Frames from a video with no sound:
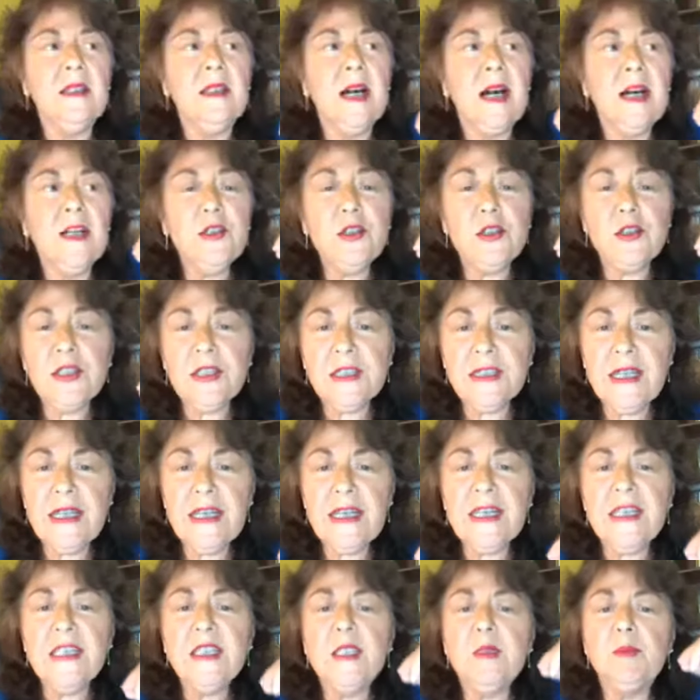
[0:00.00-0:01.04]

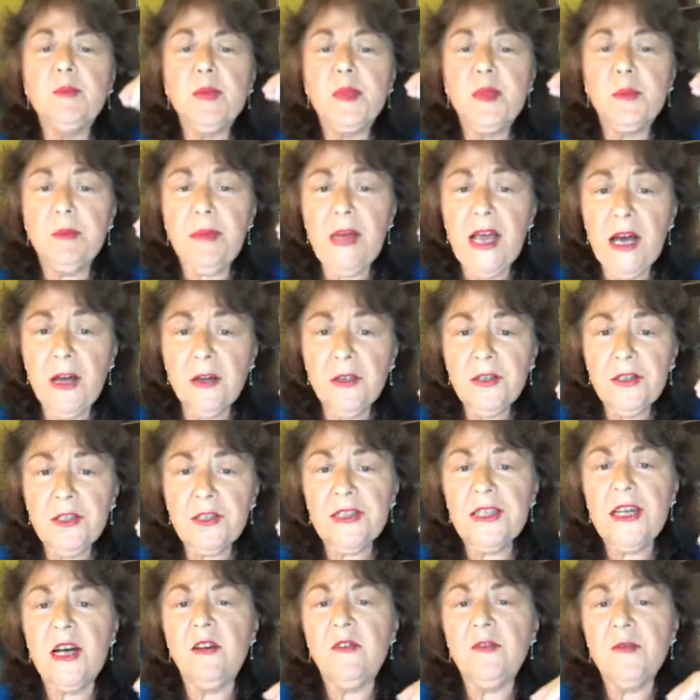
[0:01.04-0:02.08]
understand and propel
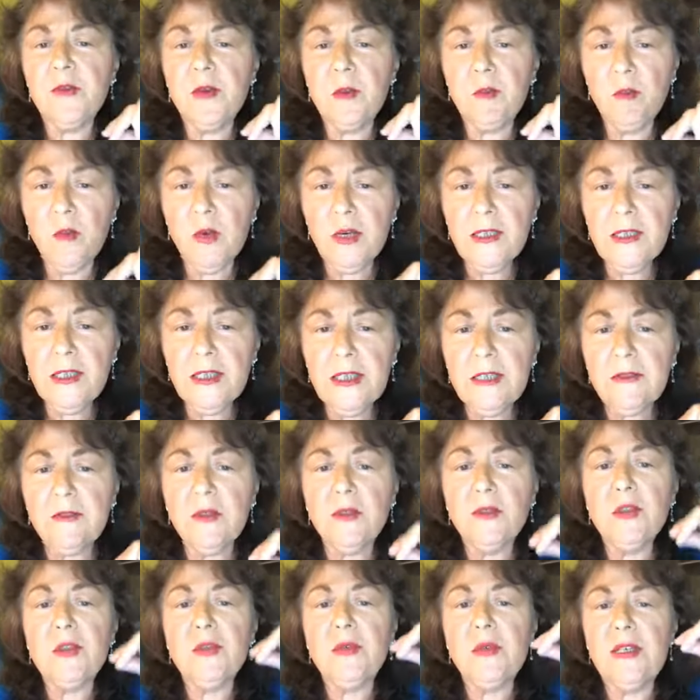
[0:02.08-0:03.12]
yourself from one
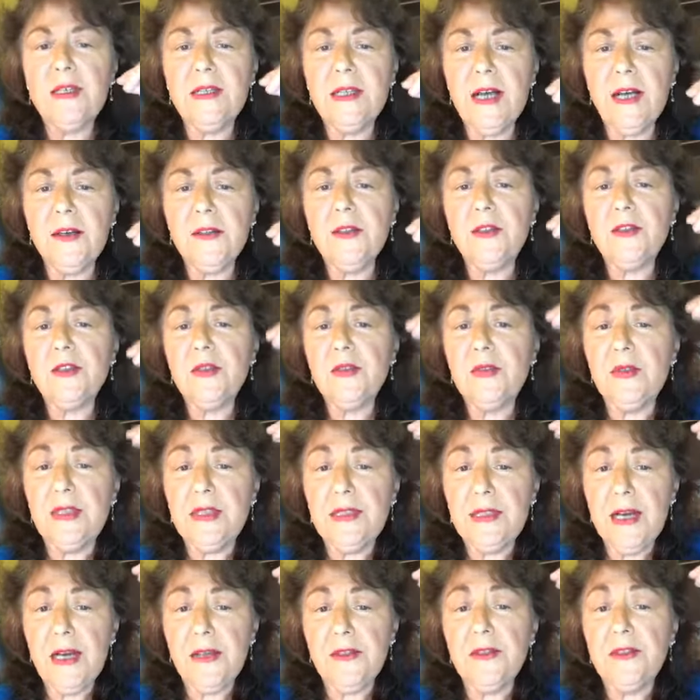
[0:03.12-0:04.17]
level to another, to
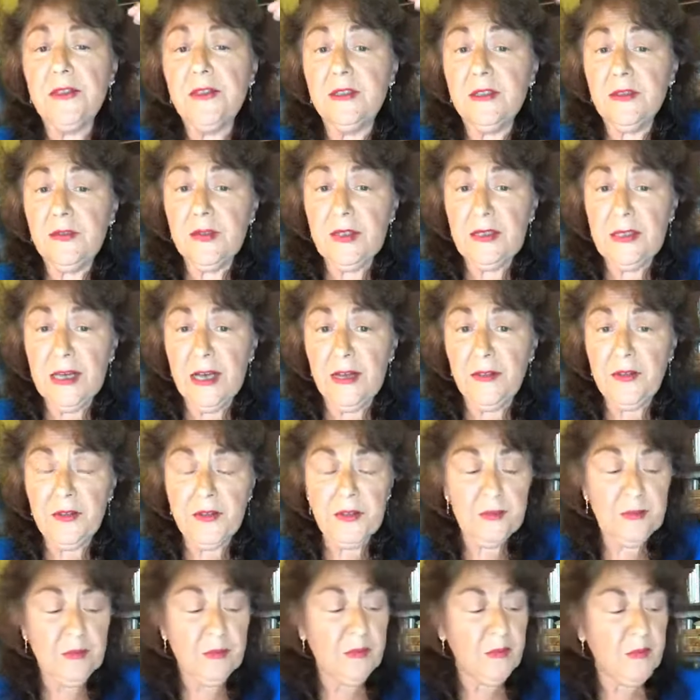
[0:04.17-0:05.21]
another, to another.